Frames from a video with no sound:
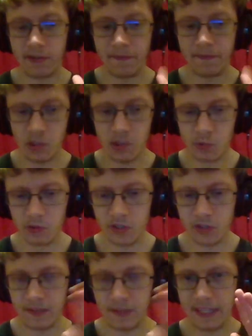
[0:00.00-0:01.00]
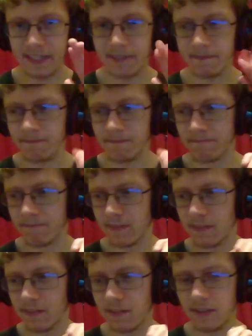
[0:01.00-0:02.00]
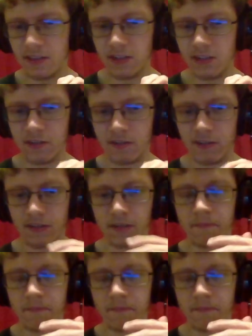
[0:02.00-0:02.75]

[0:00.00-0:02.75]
The visuals of, like, the